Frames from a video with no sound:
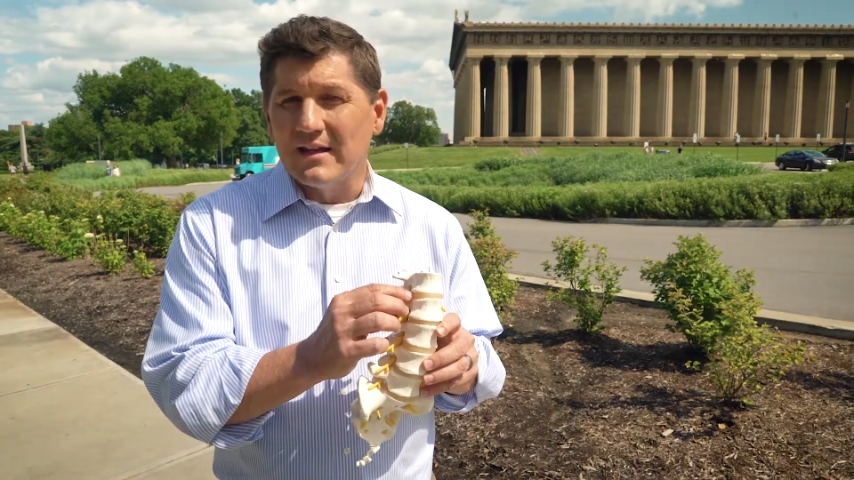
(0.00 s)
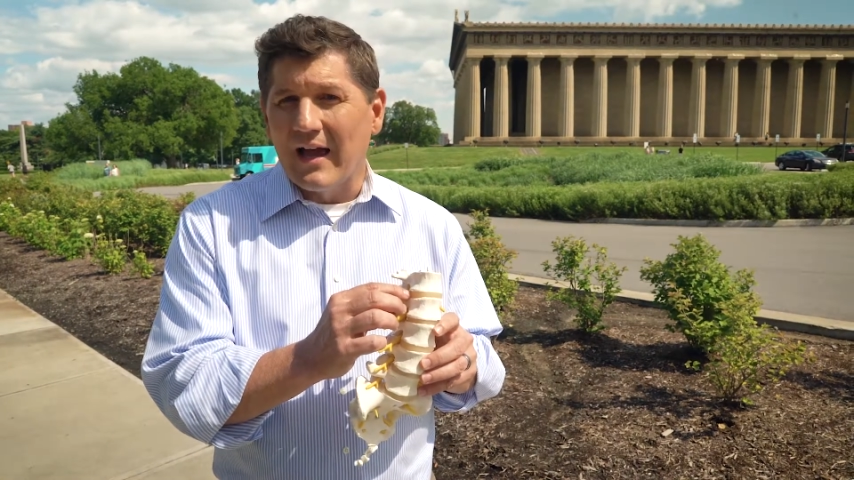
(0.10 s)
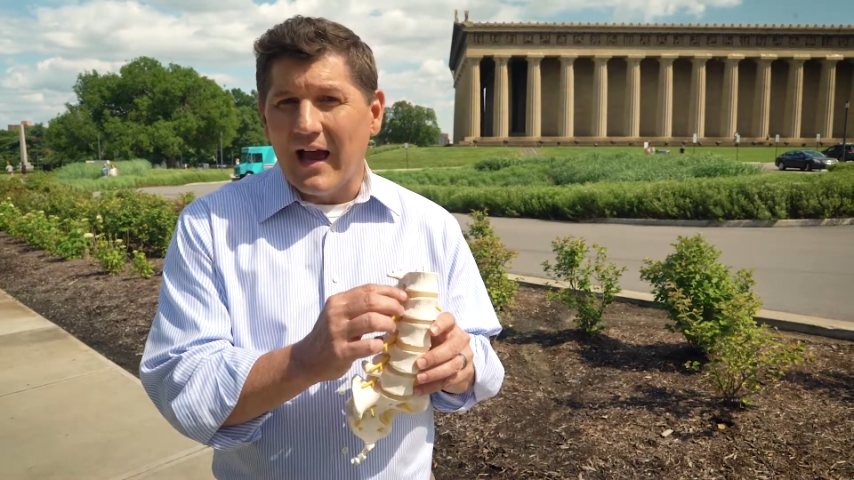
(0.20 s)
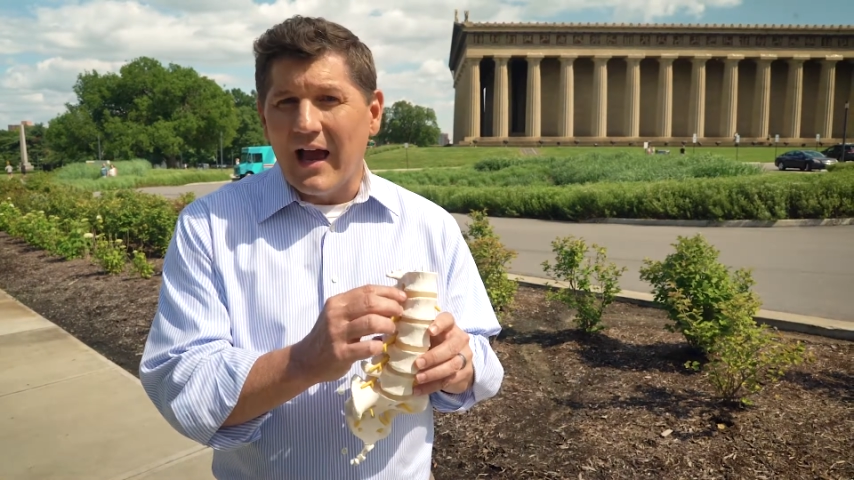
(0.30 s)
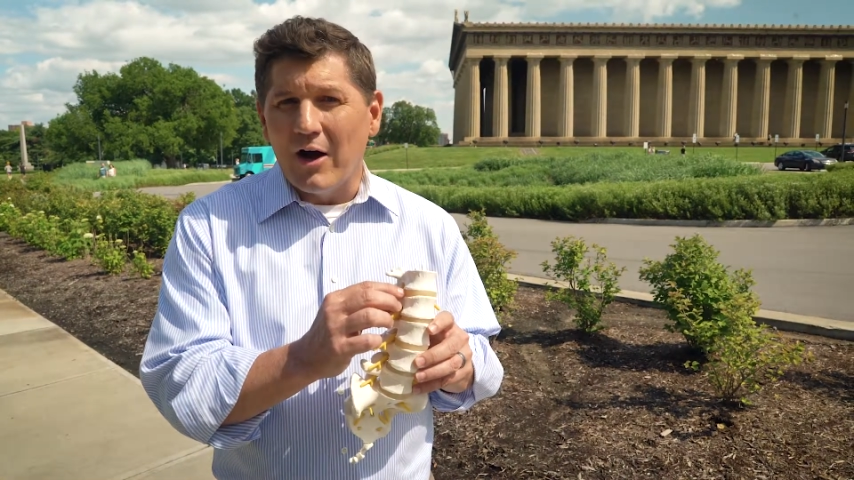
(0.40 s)
the
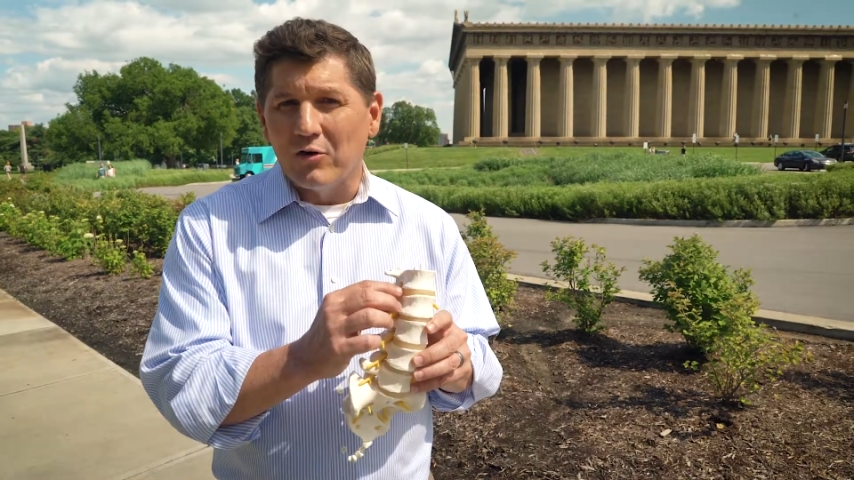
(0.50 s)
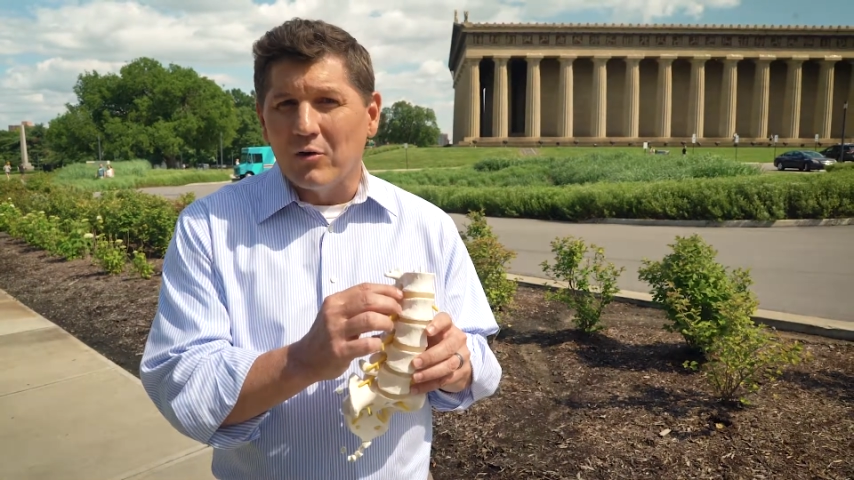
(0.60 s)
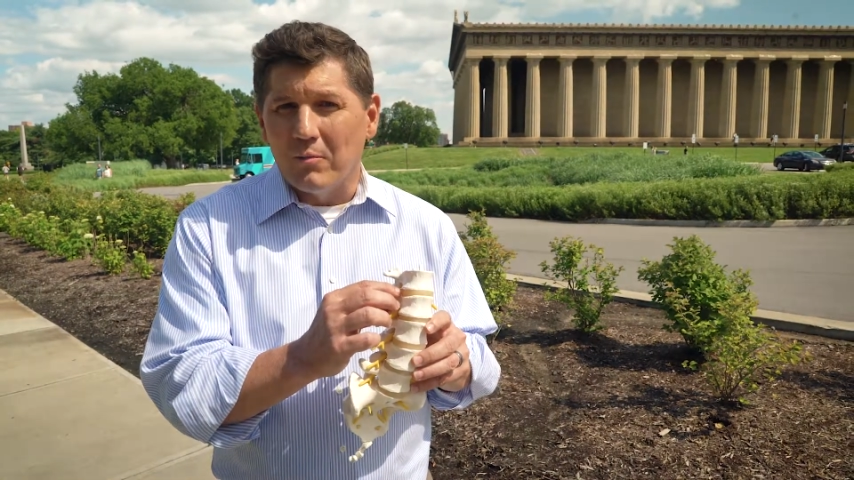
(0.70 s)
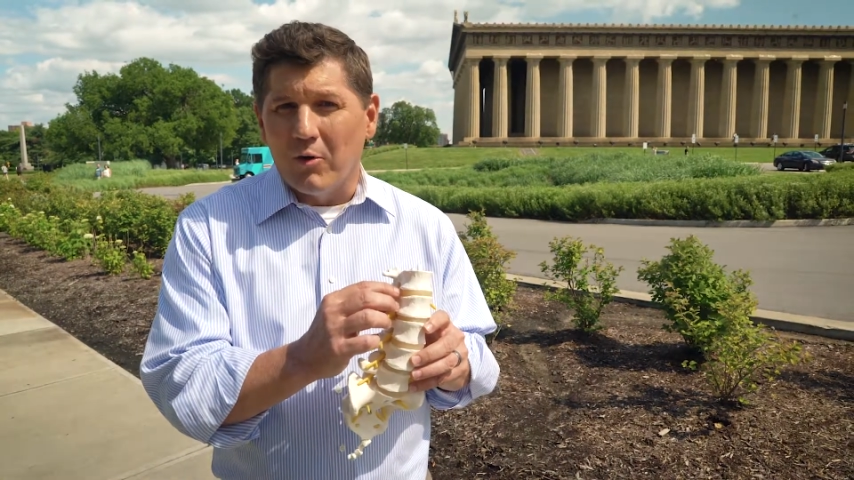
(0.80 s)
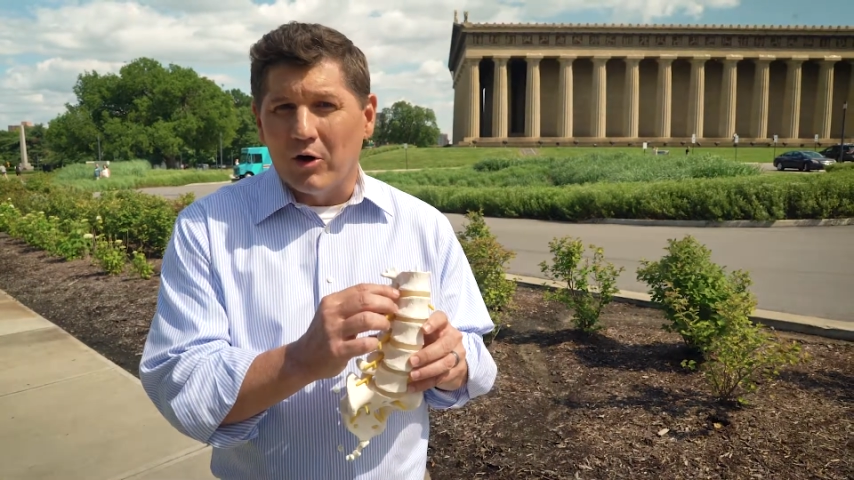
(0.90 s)

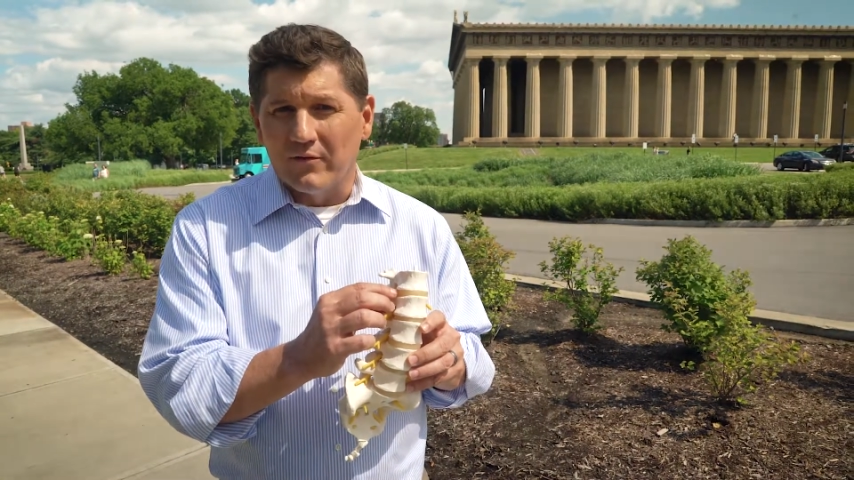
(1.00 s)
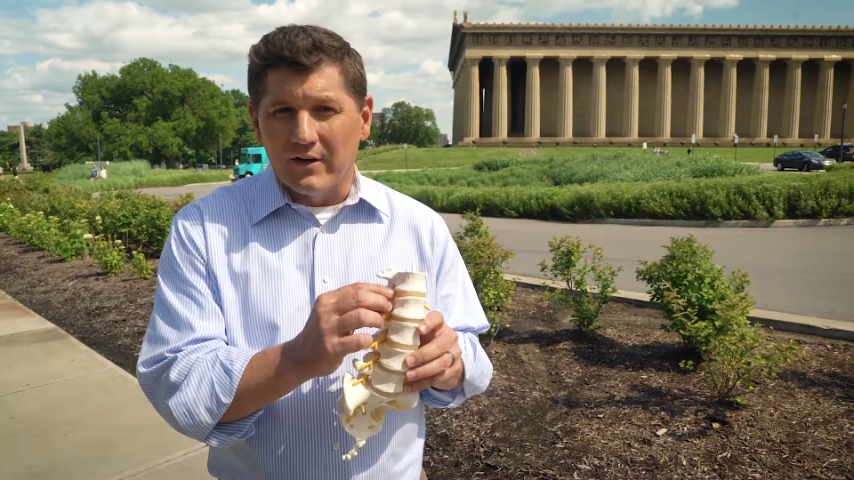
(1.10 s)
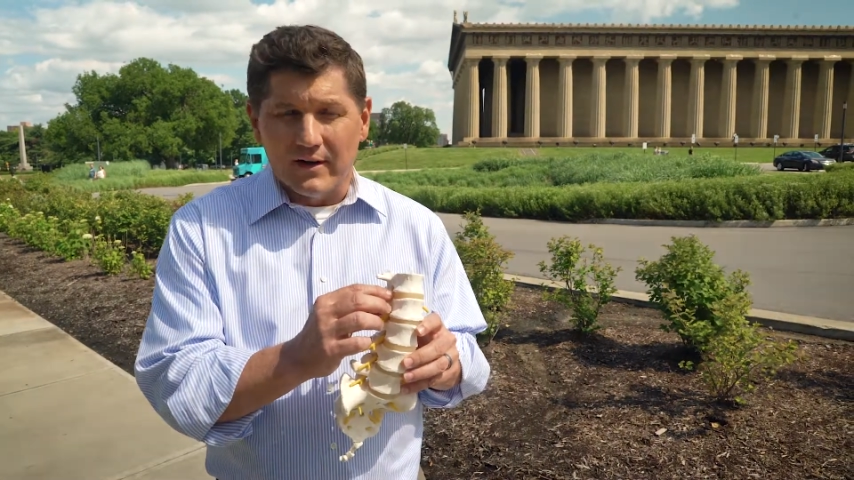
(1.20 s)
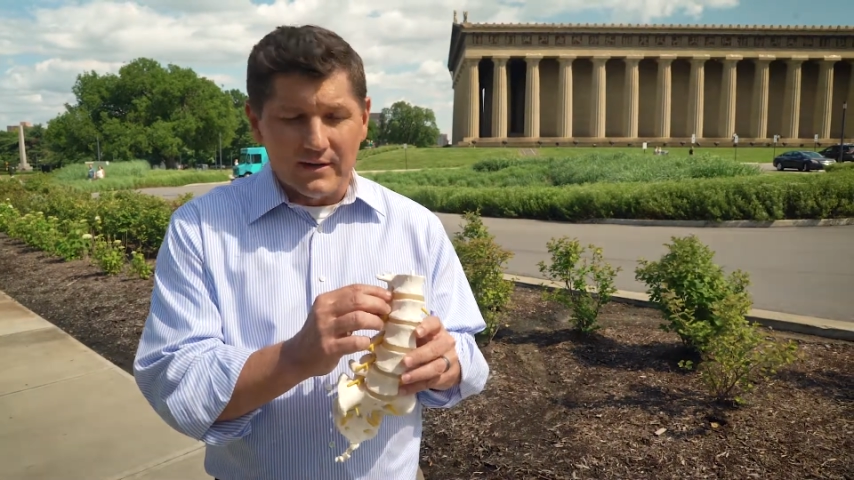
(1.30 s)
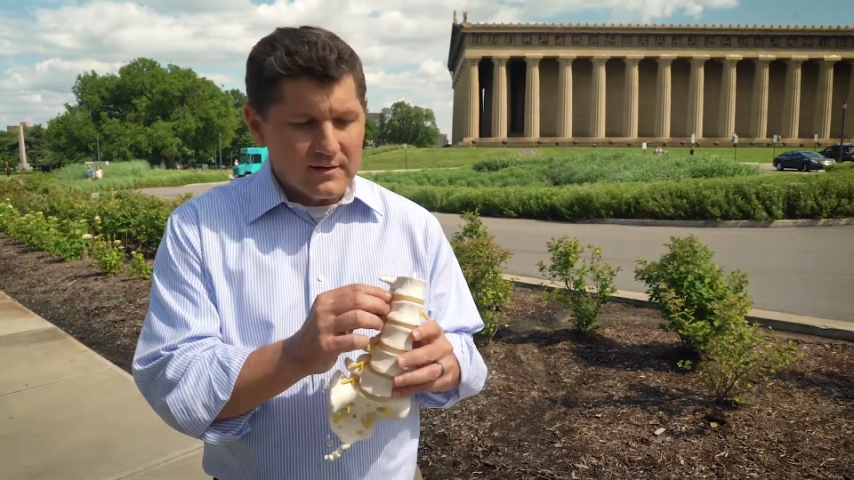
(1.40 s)
outer part of the
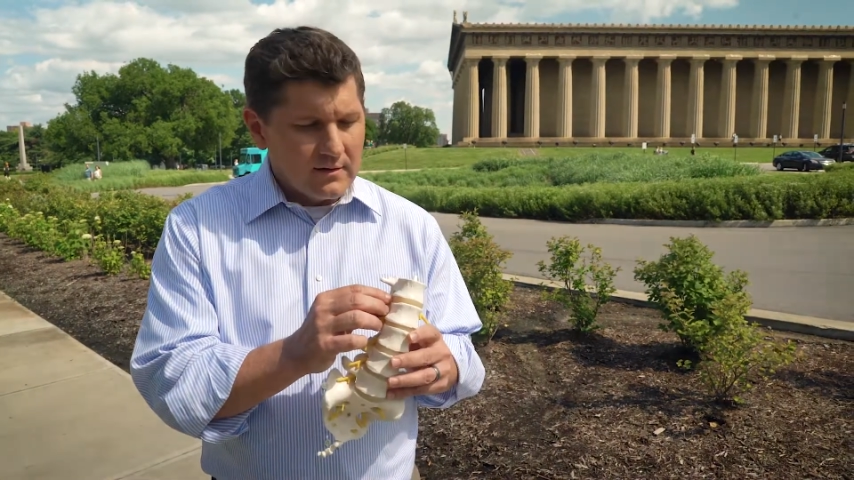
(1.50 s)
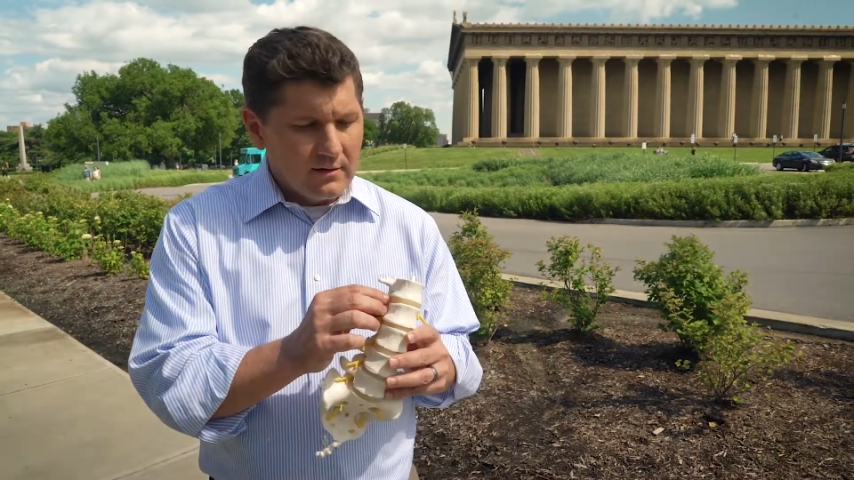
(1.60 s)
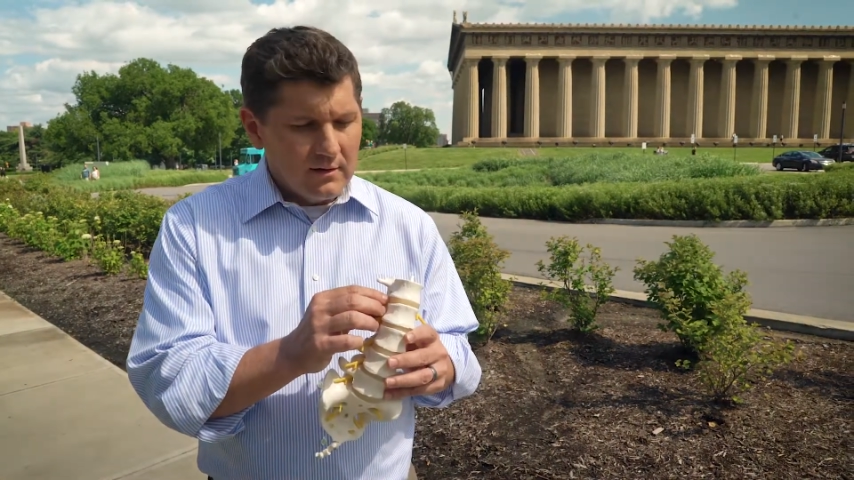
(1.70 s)
disc.